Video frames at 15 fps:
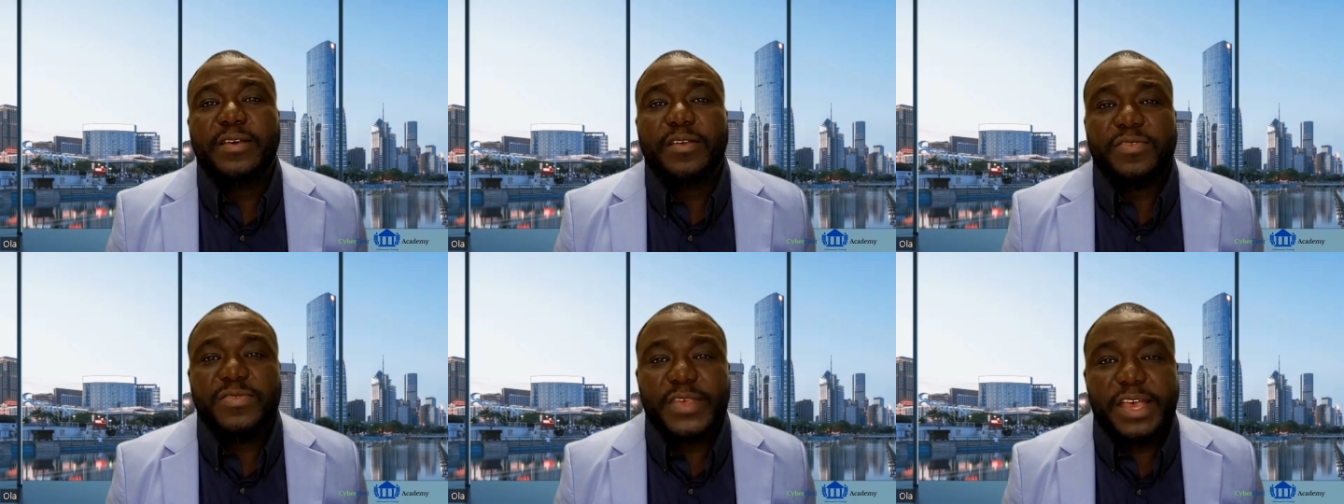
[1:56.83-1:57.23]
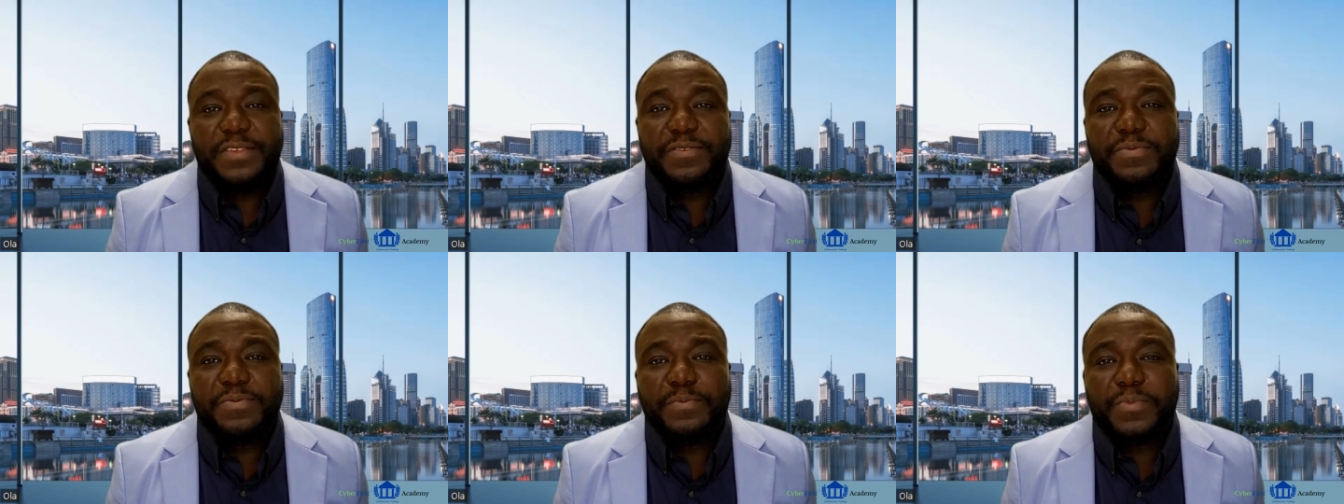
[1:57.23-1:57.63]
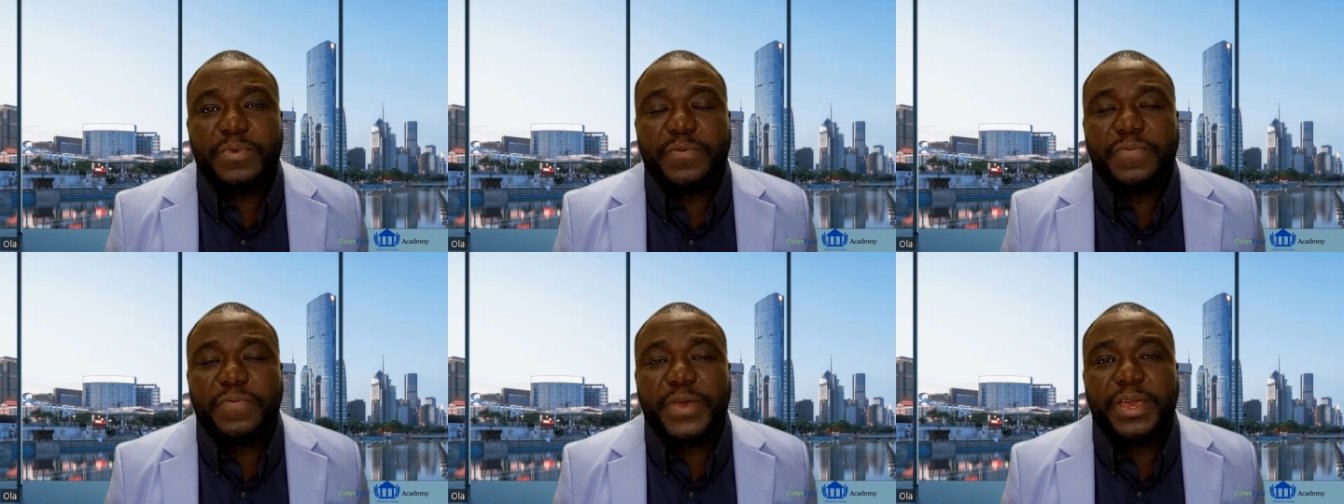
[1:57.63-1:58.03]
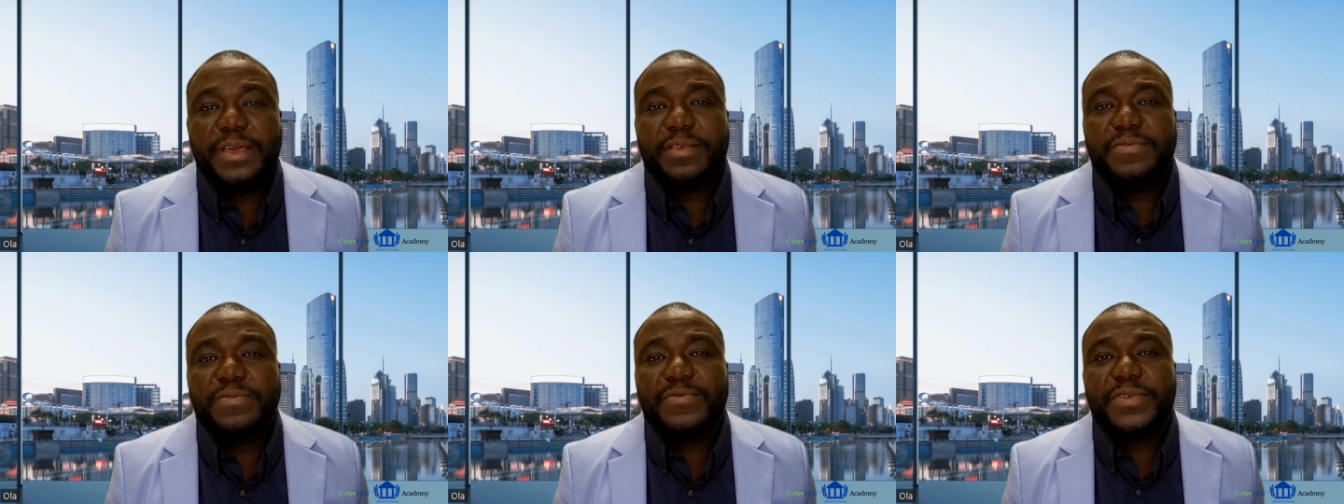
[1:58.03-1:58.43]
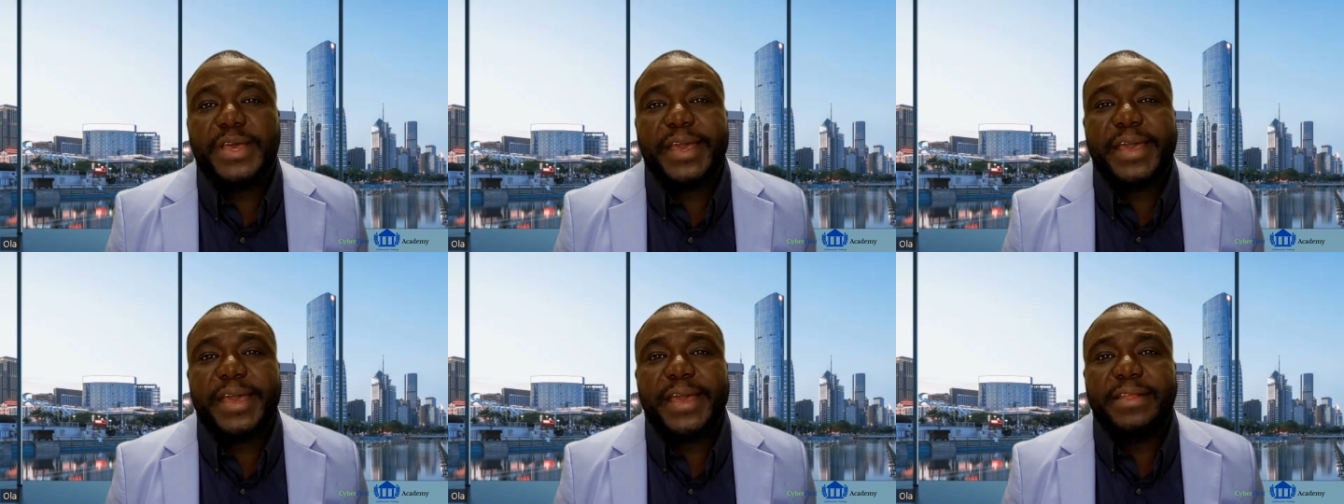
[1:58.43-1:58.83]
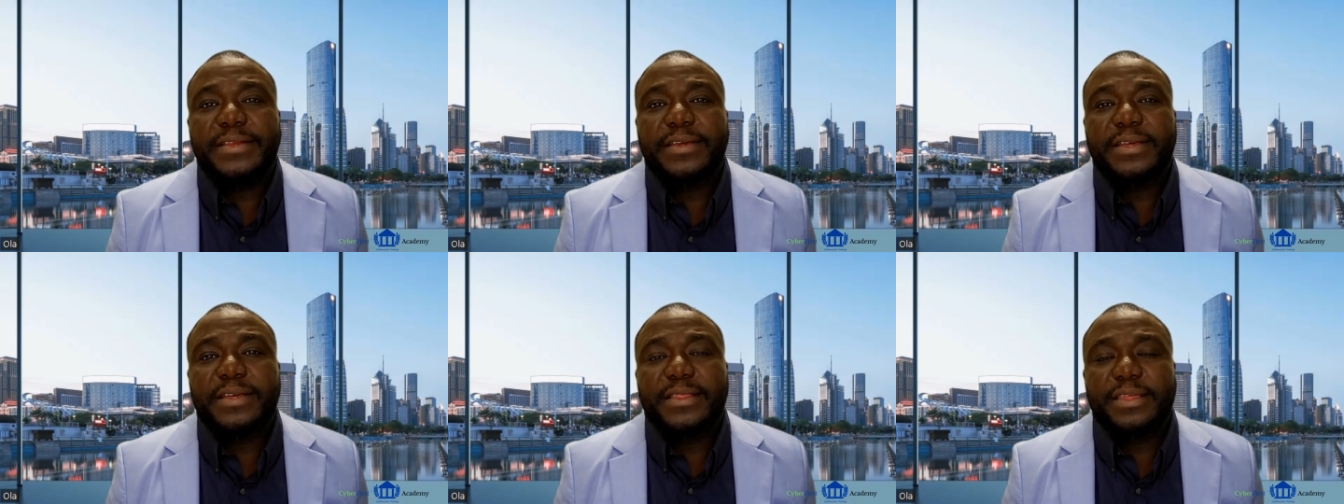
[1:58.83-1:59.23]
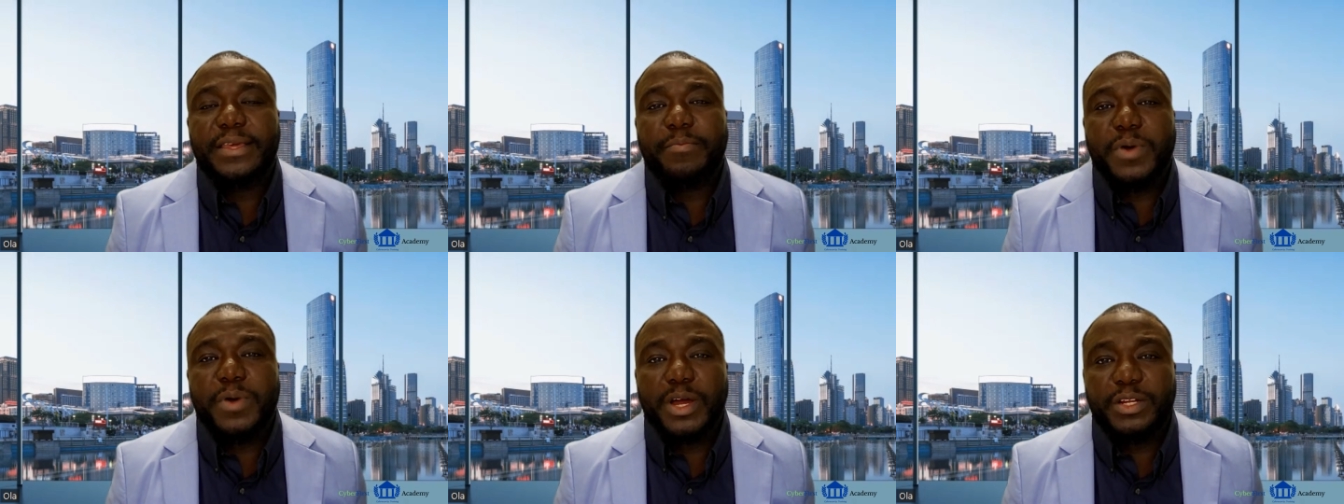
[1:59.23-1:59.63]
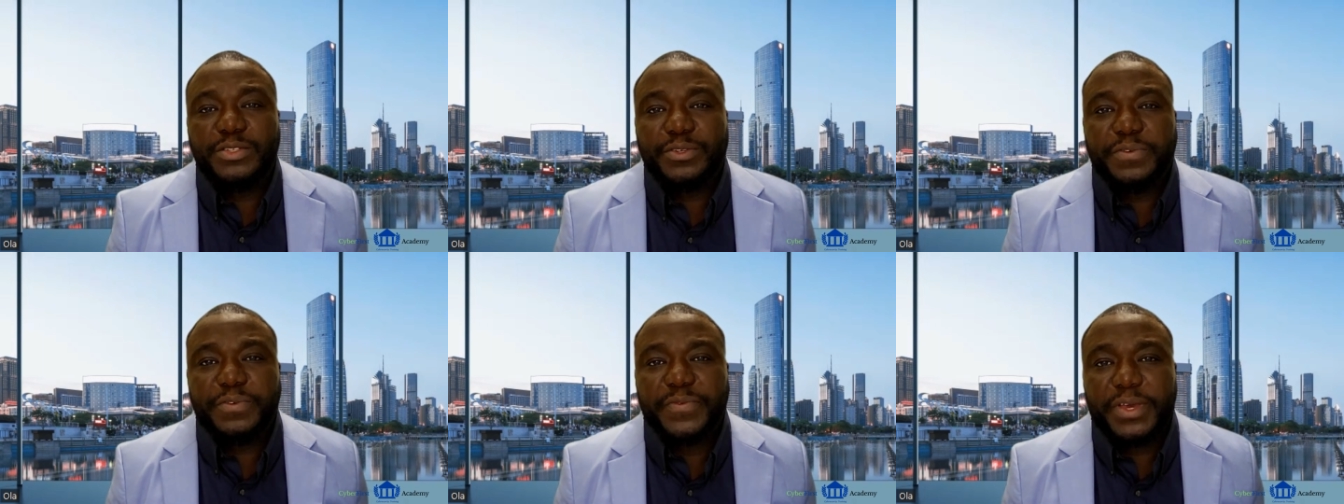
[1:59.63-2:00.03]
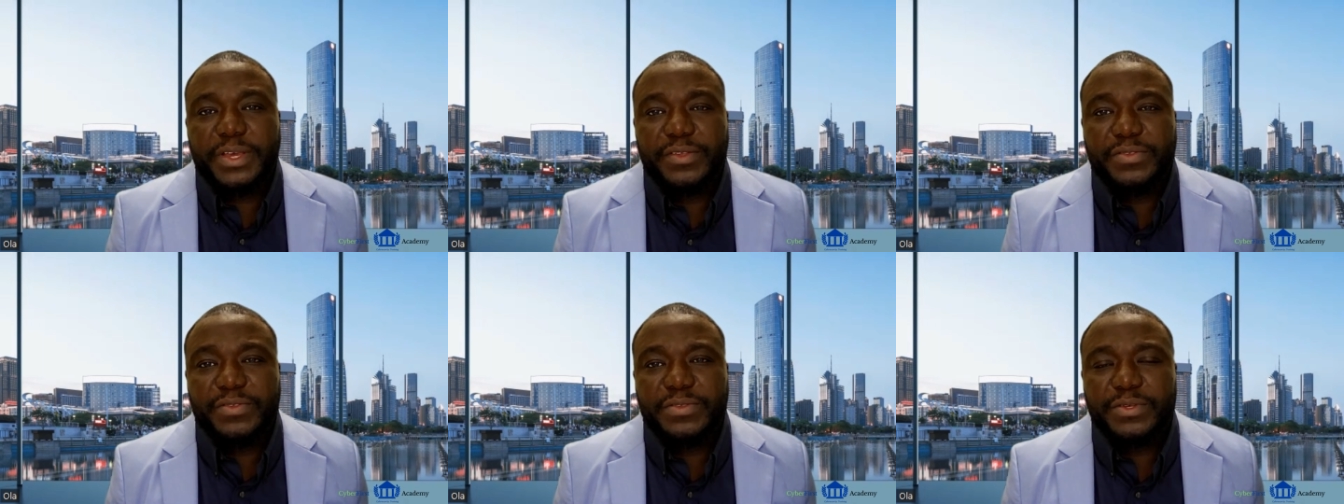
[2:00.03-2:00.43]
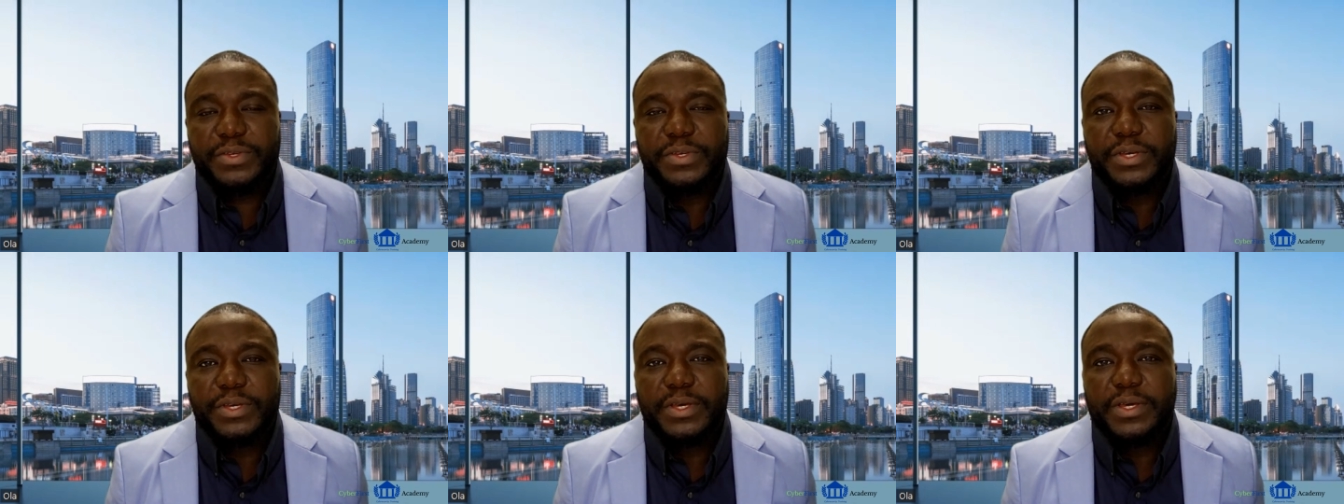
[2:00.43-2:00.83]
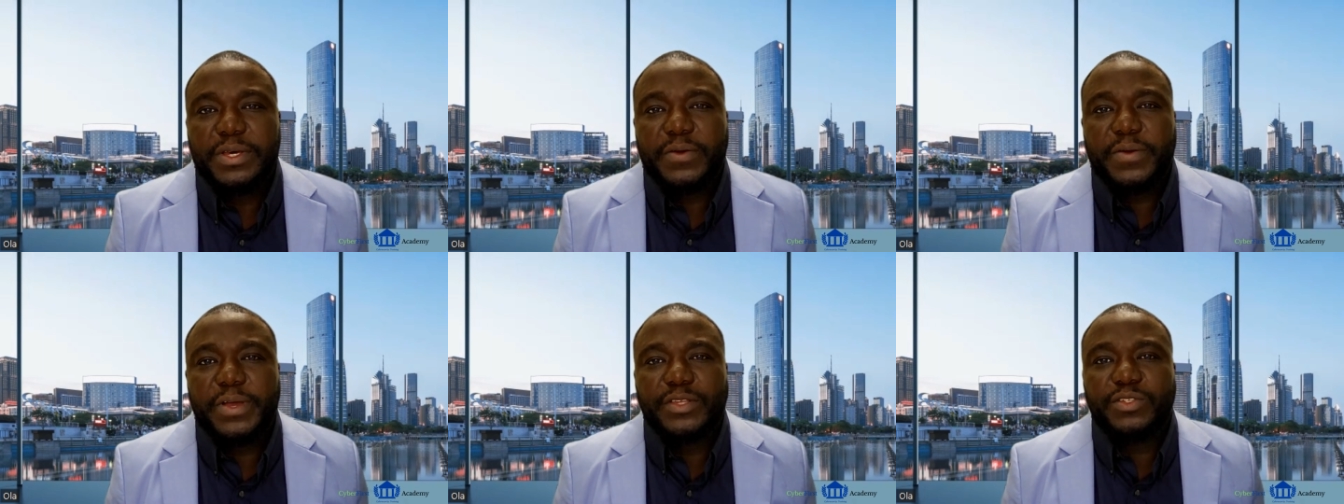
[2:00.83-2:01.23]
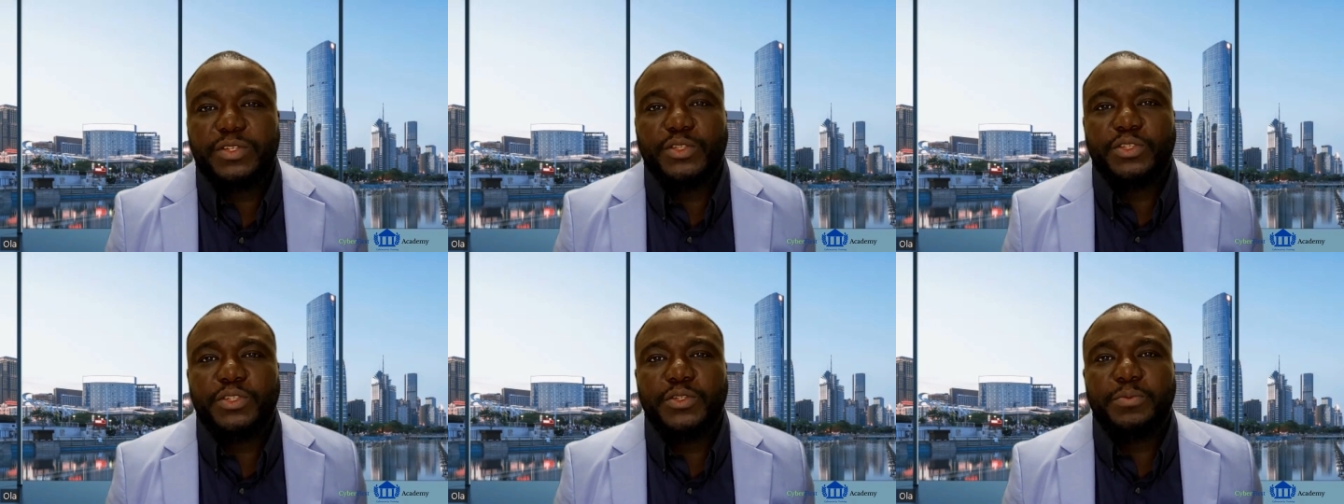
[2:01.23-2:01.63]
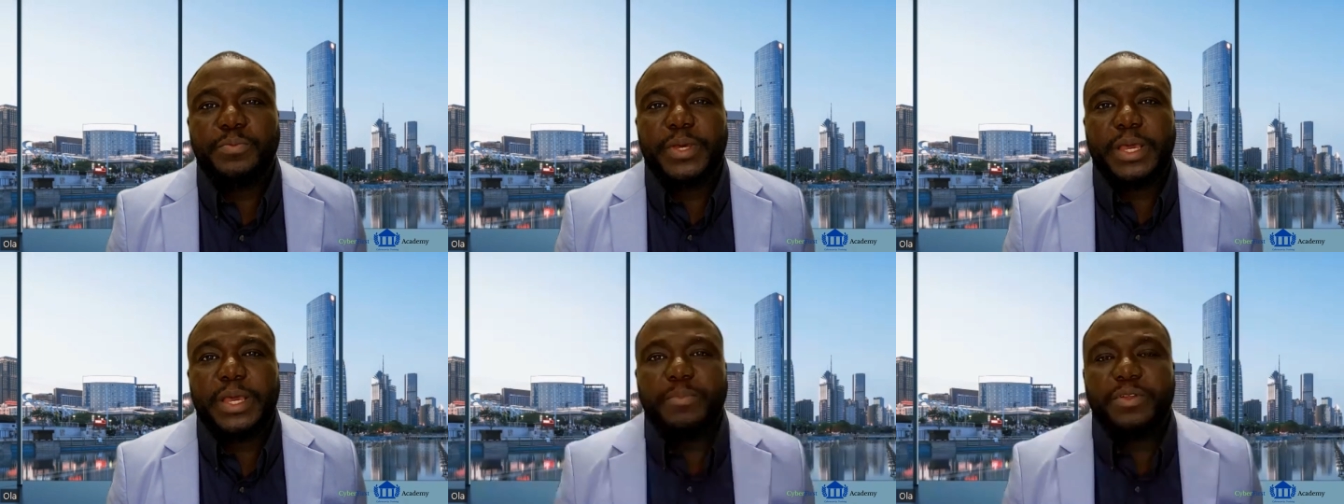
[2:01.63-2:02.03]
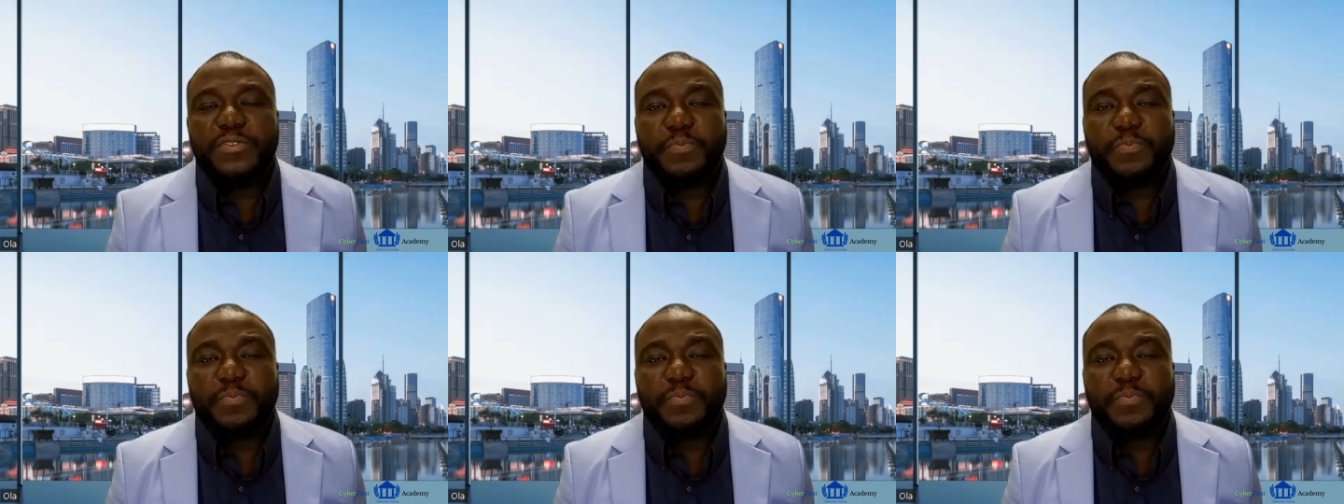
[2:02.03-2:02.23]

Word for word: assess phase and the monitor phase. All right, so you should be able to